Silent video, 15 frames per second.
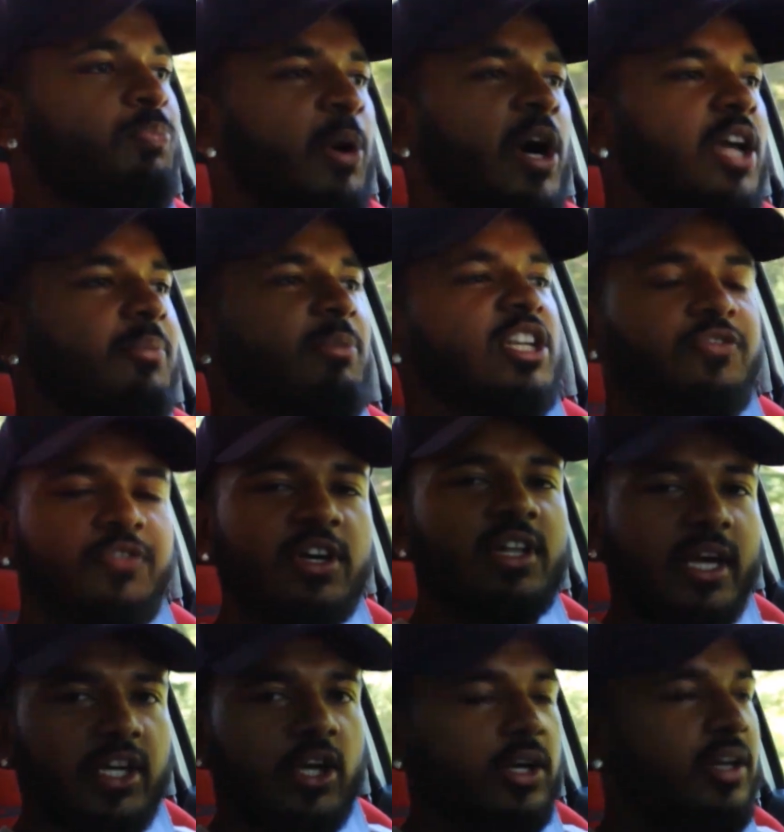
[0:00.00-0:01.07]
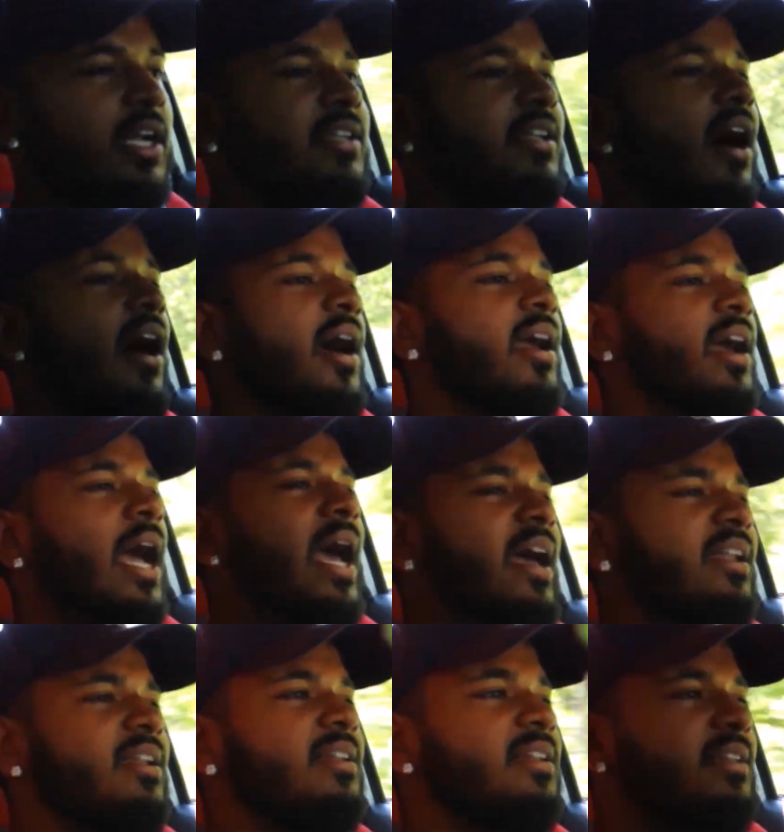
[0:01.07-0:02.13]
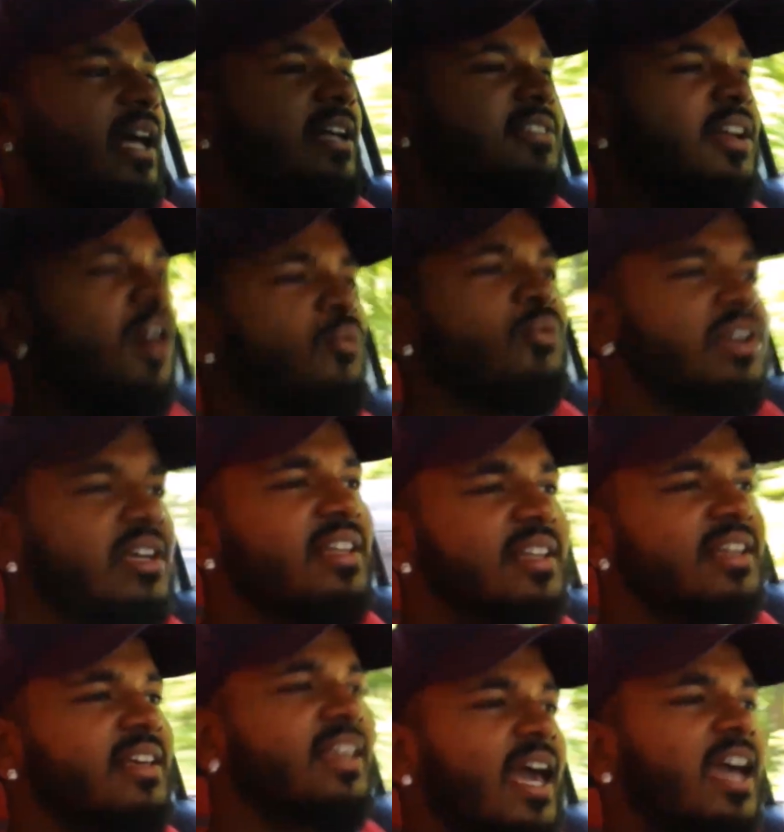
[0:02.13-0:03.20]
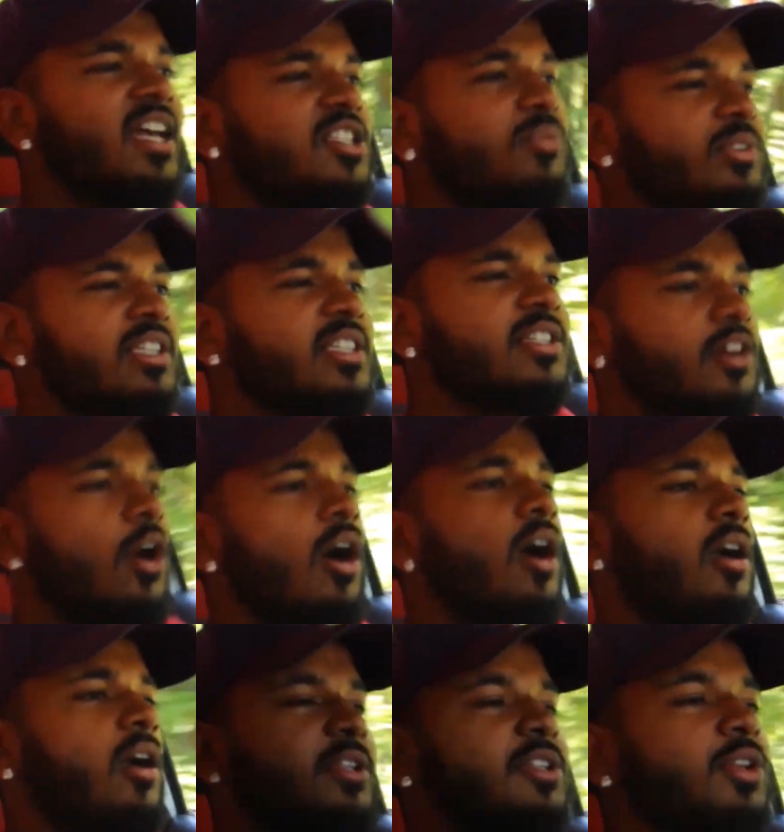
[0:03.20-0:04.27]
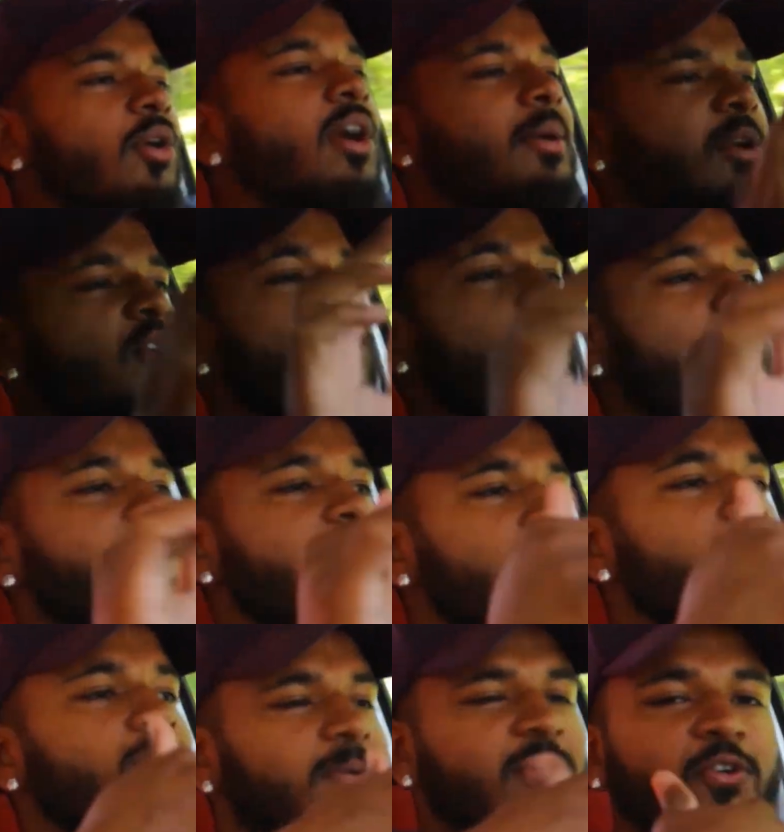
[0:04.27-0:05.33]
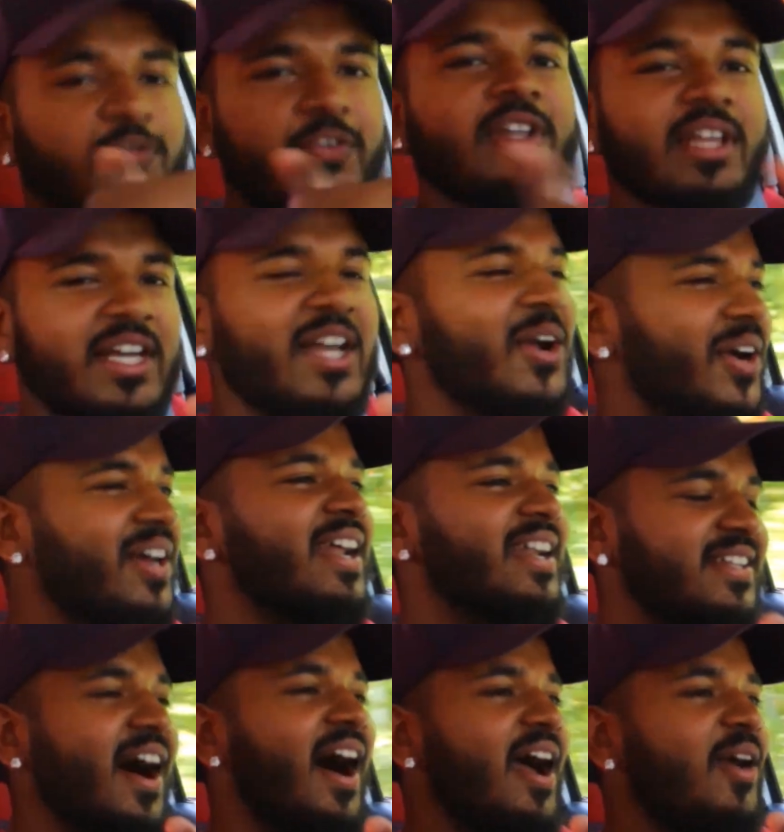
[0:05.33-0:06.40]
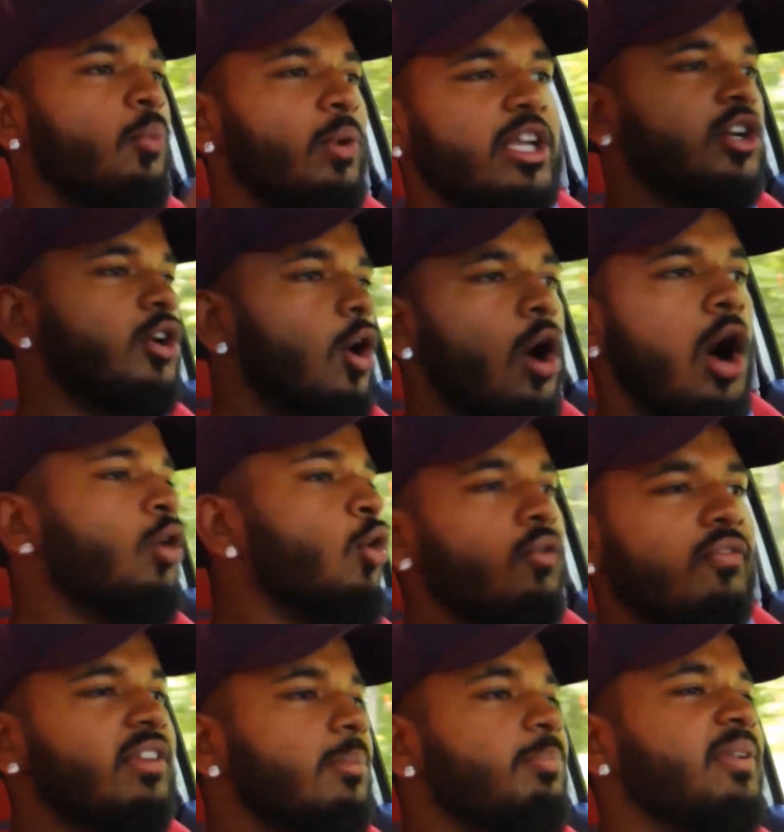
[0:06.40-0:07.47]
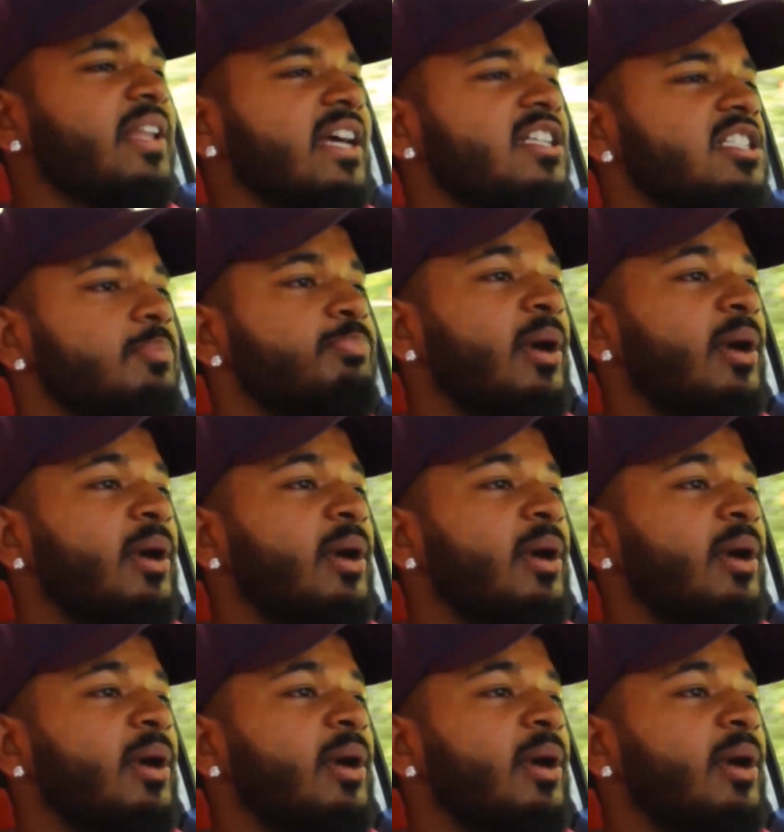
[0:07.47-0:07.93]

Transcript: you pretty much feel like you're gonna die. And that's not really the case with this car. Don't get me wrong, you feel like you're gonna die when you're all over the place,